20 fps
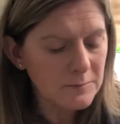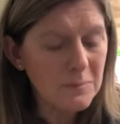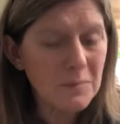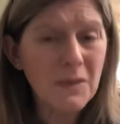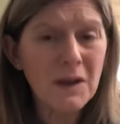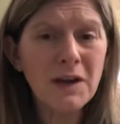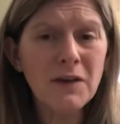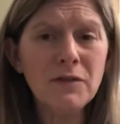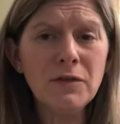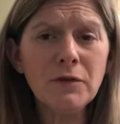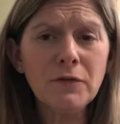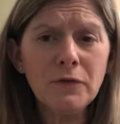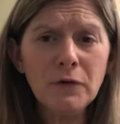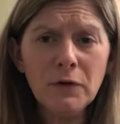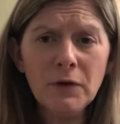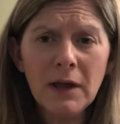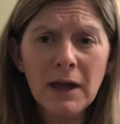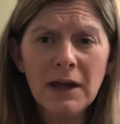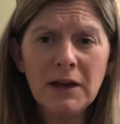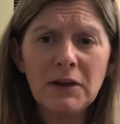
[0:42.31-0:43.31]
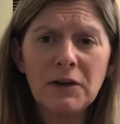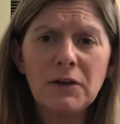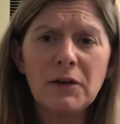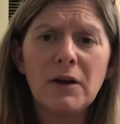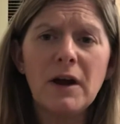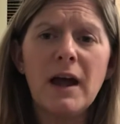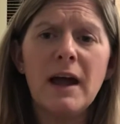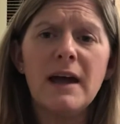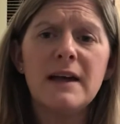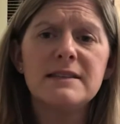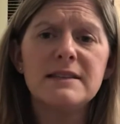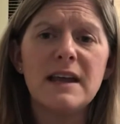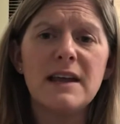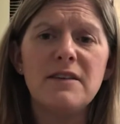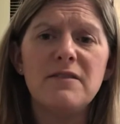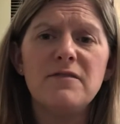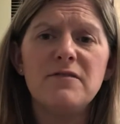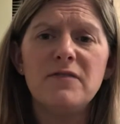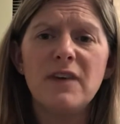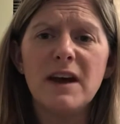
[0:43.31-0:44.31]
if the food handler has an
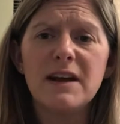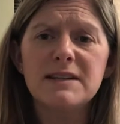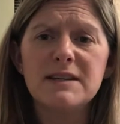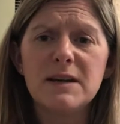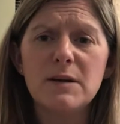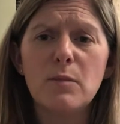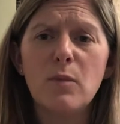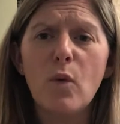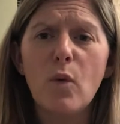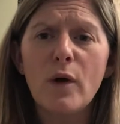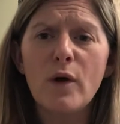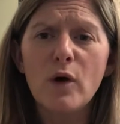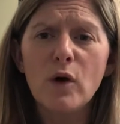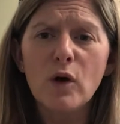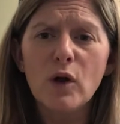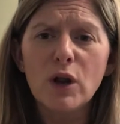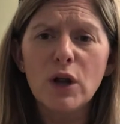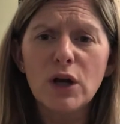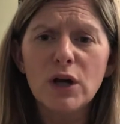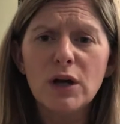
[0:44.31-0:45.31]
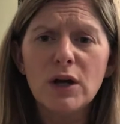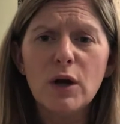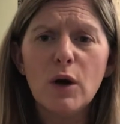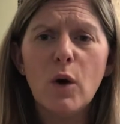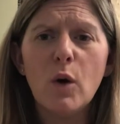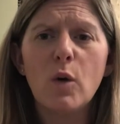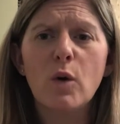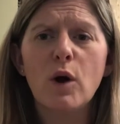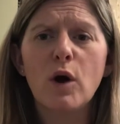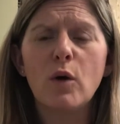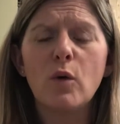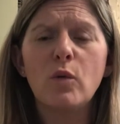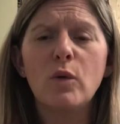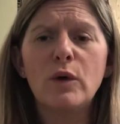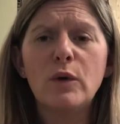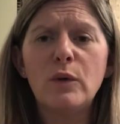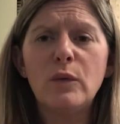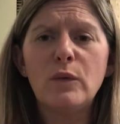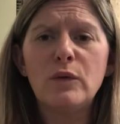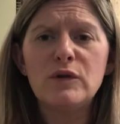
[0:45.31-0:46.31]
infected boil or a
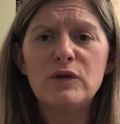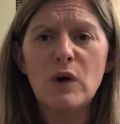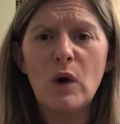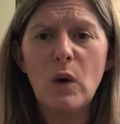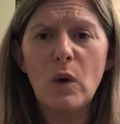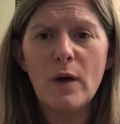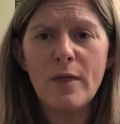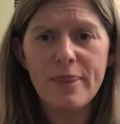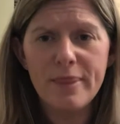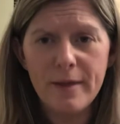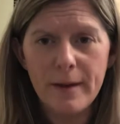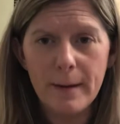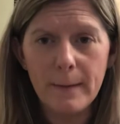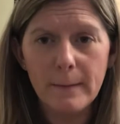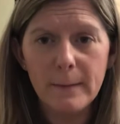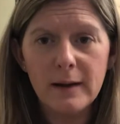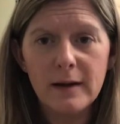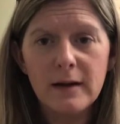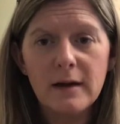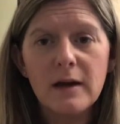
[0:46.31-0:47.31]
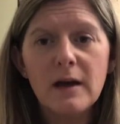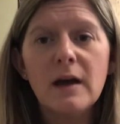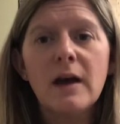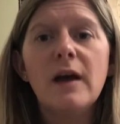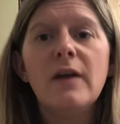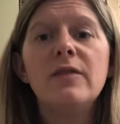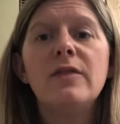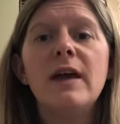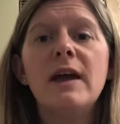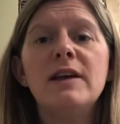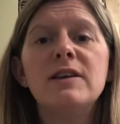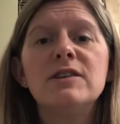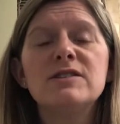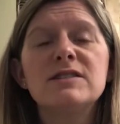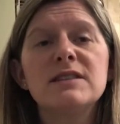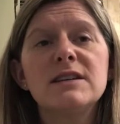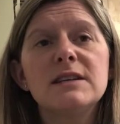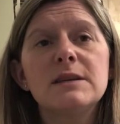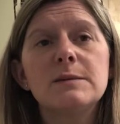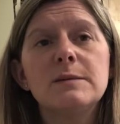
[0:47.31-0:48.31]
wound on them, they just
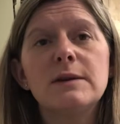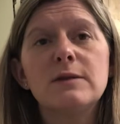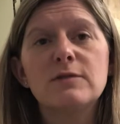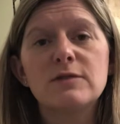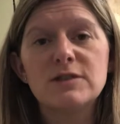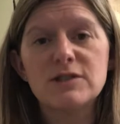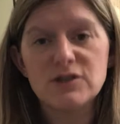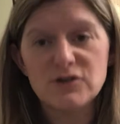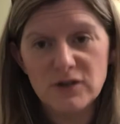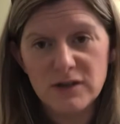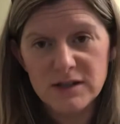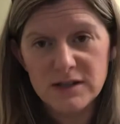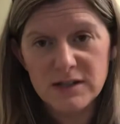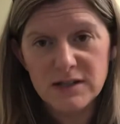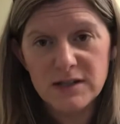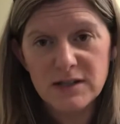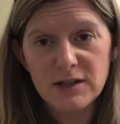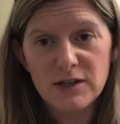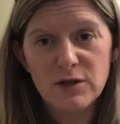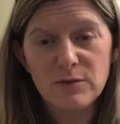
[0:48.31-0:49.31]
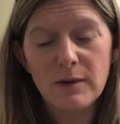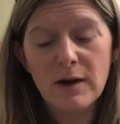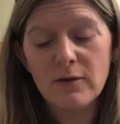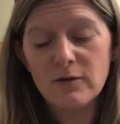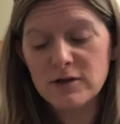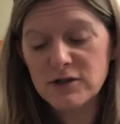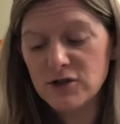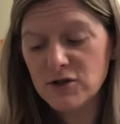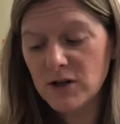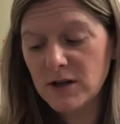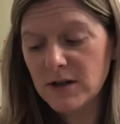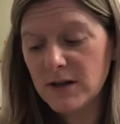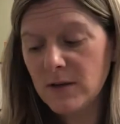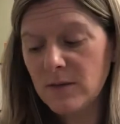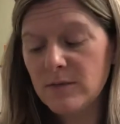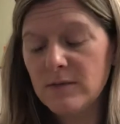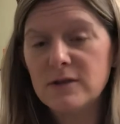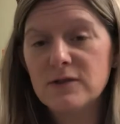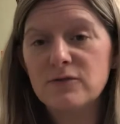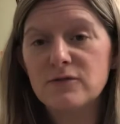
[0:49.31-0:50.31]
need to be restricted. You may restrict
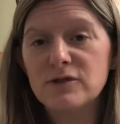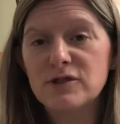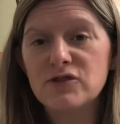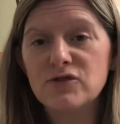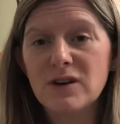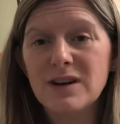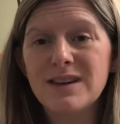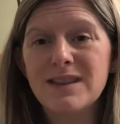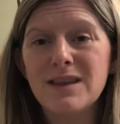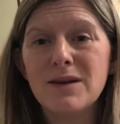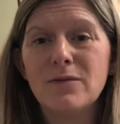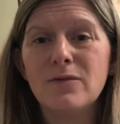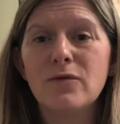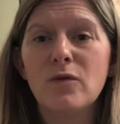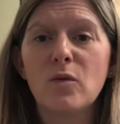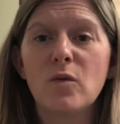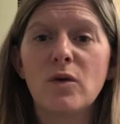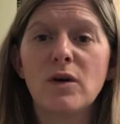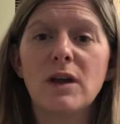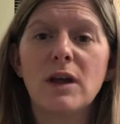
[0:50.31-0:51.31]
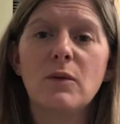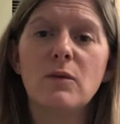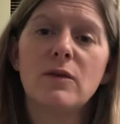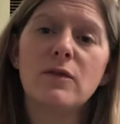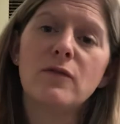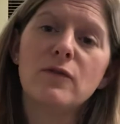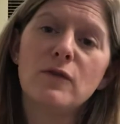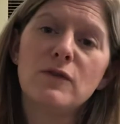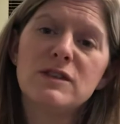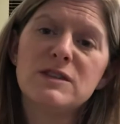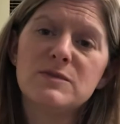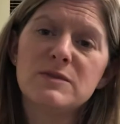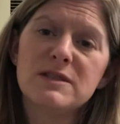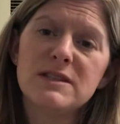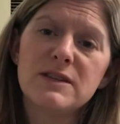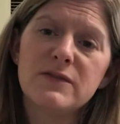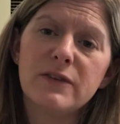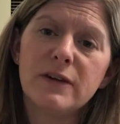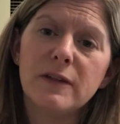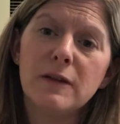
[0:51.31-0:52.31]
them from working with food
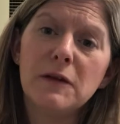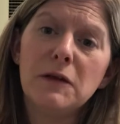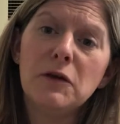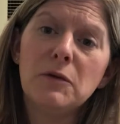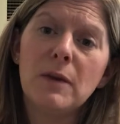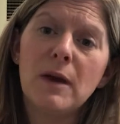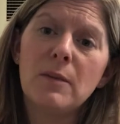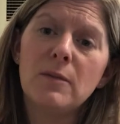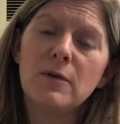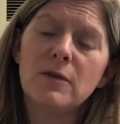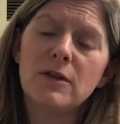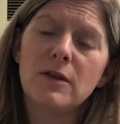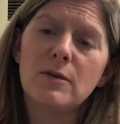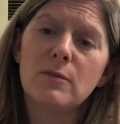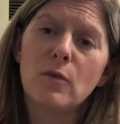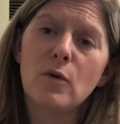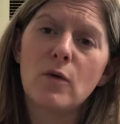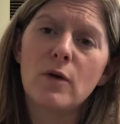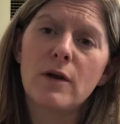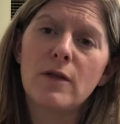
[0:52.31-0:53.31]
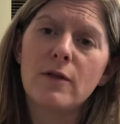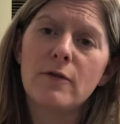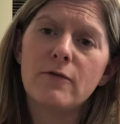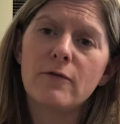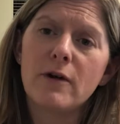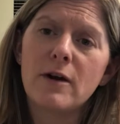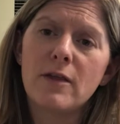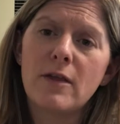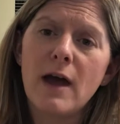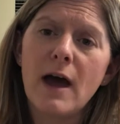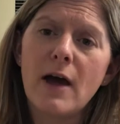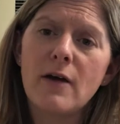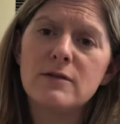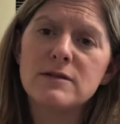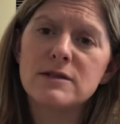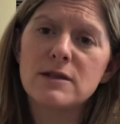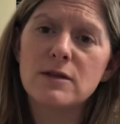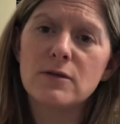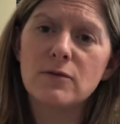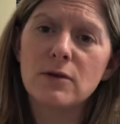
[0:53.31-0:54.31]
specifically. You may put them more in the front of the
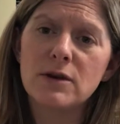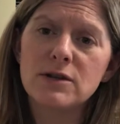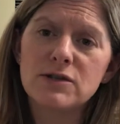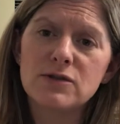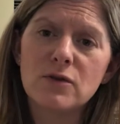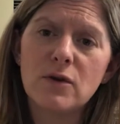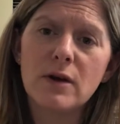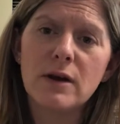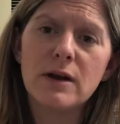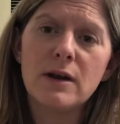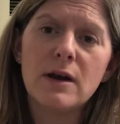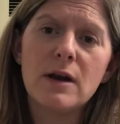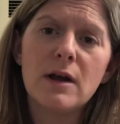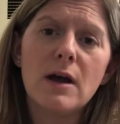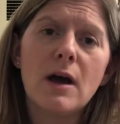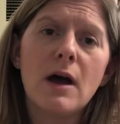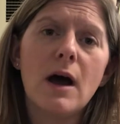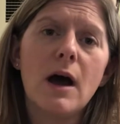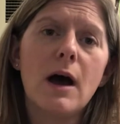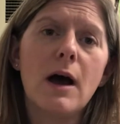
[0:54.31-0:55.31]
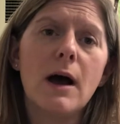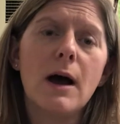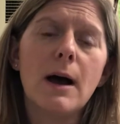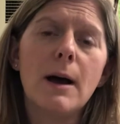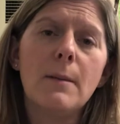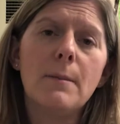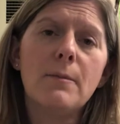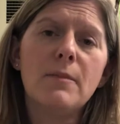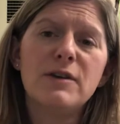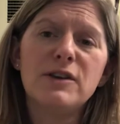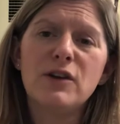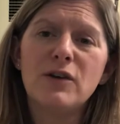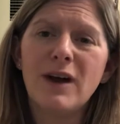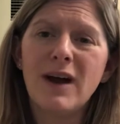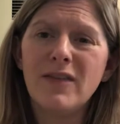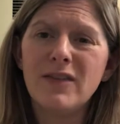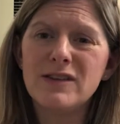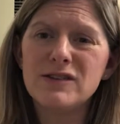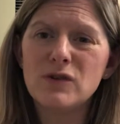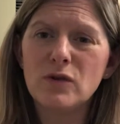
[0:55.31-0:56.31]
house of the restaurant, but you don't
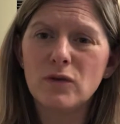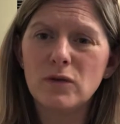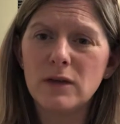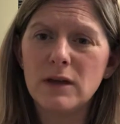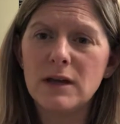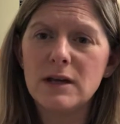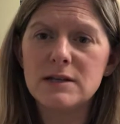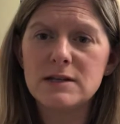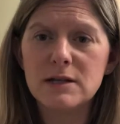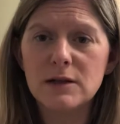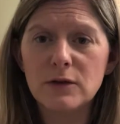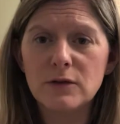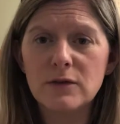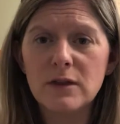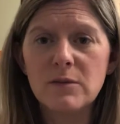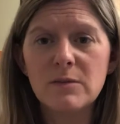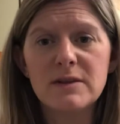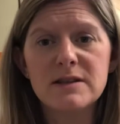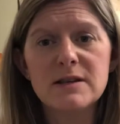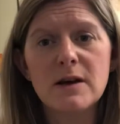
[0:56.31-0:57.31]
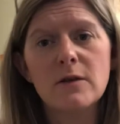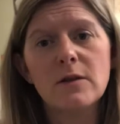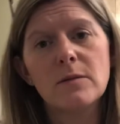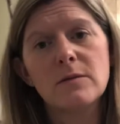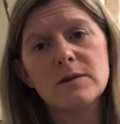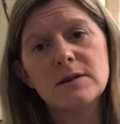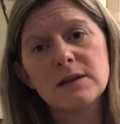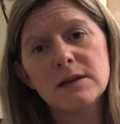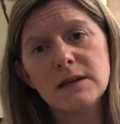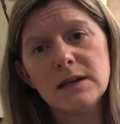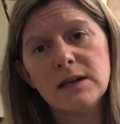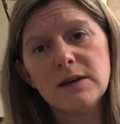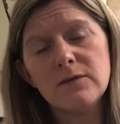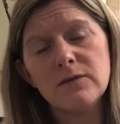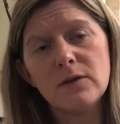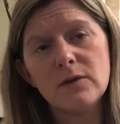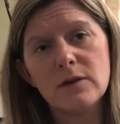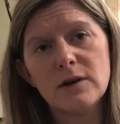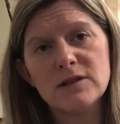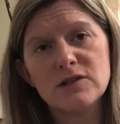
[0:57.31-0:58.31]
have to totally exclude them and tell them to leave
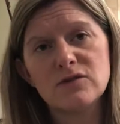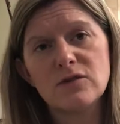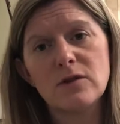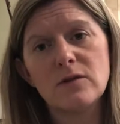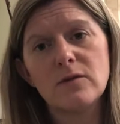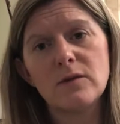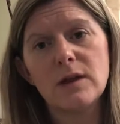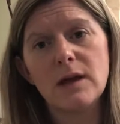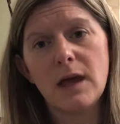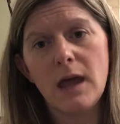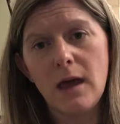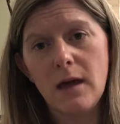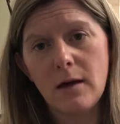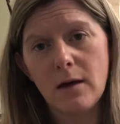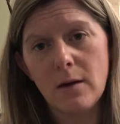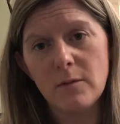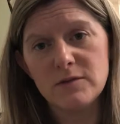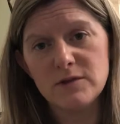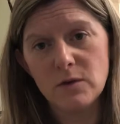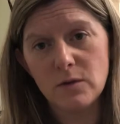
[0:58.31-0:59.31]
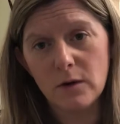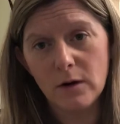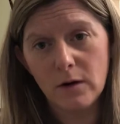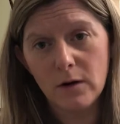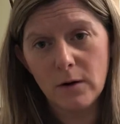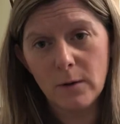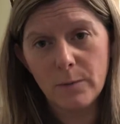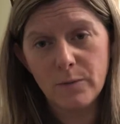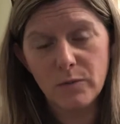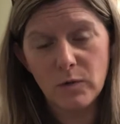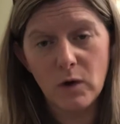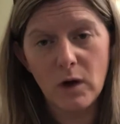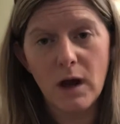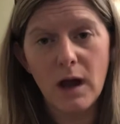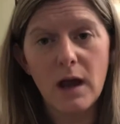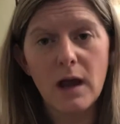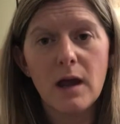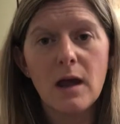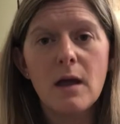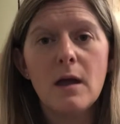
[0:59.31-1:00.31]
the restaurant where they can't come to work.
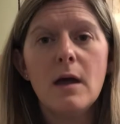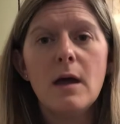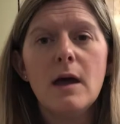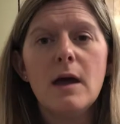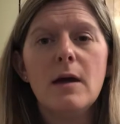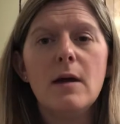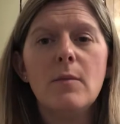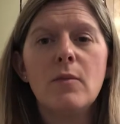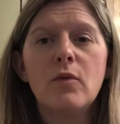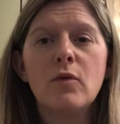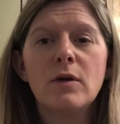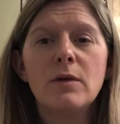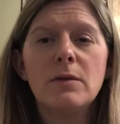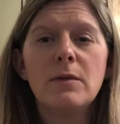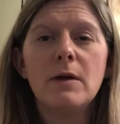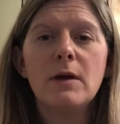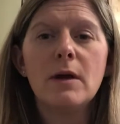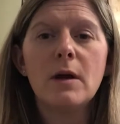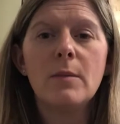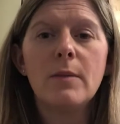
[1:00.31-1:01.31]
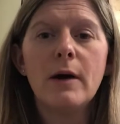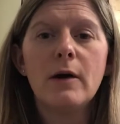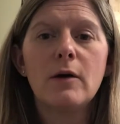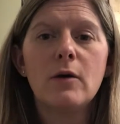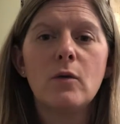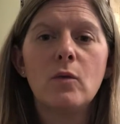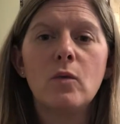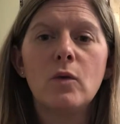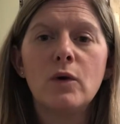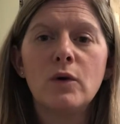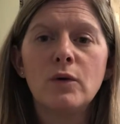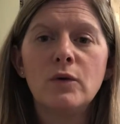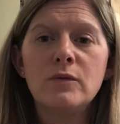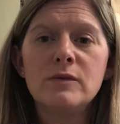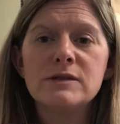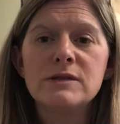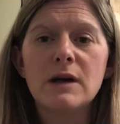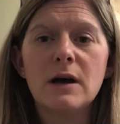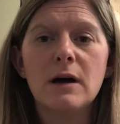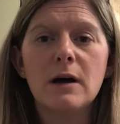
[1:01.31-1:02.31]
Okay. Important thing about a
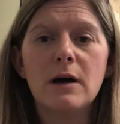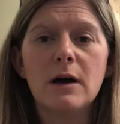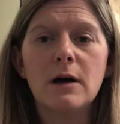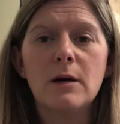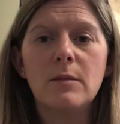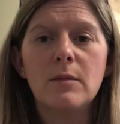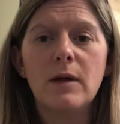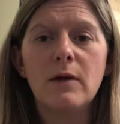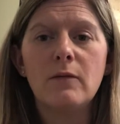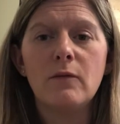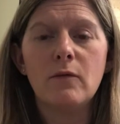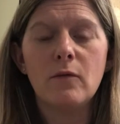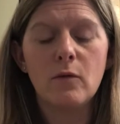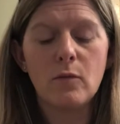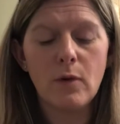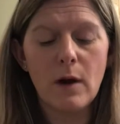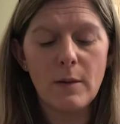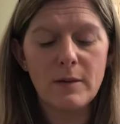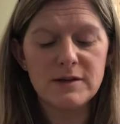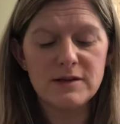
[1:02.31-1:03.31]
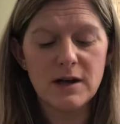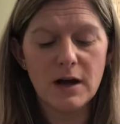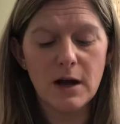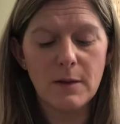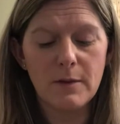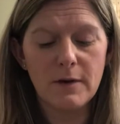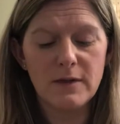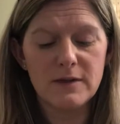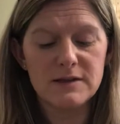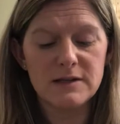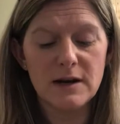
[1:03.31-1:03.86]
wound, and we'll probably talk about this in